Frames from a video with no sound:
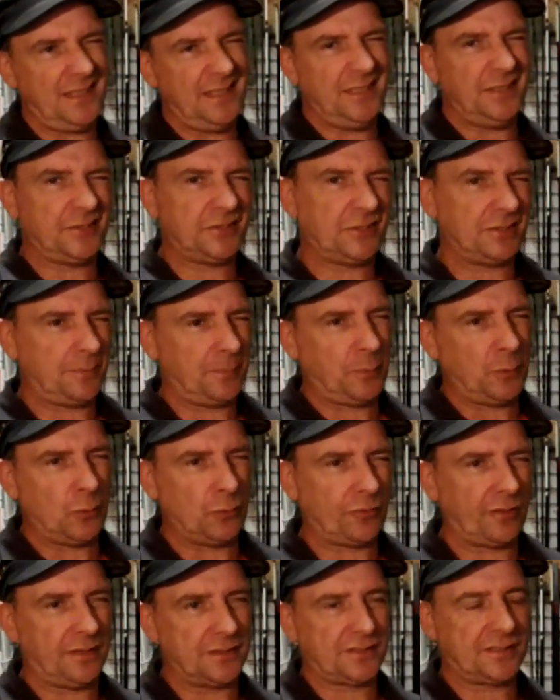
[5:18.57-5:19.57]
you're sort of
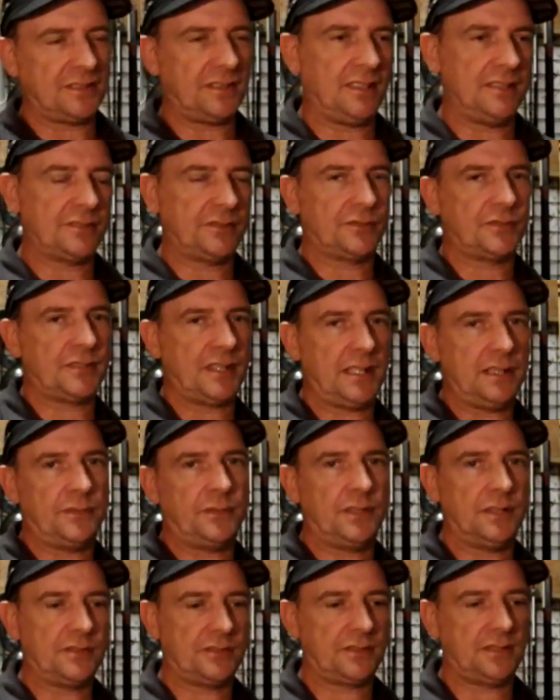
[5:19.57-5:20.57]
bordering on size of
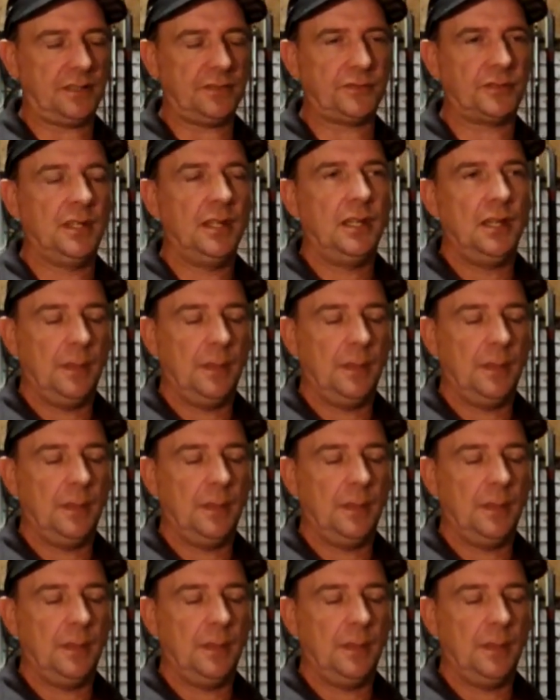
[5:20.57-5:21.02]
safety and stuff.